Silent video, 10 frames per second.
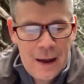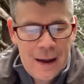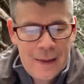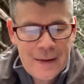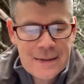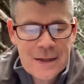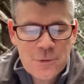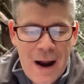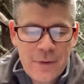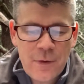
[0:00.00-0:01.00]
And then he says,
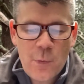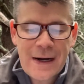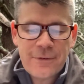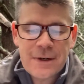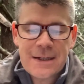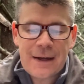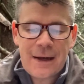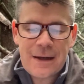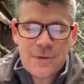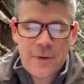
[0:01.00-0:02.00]
rather than waiting for
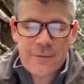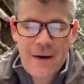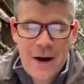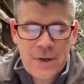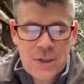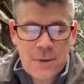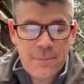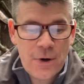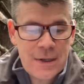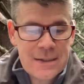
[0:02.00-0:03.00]
decades for the virus to
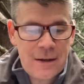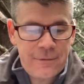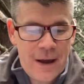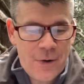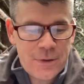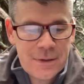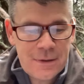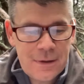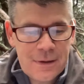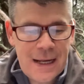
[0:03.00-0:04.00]
burn itself out,
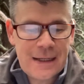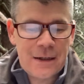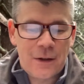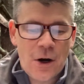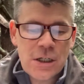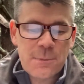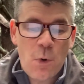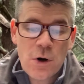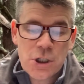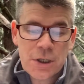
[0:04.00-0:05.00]
taking a large
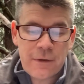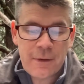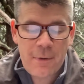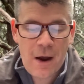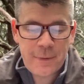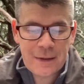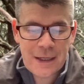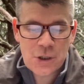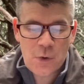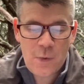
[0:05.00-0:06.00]
portion of the
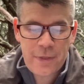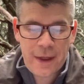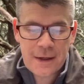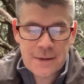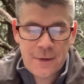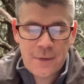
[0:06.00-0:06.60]
population with it,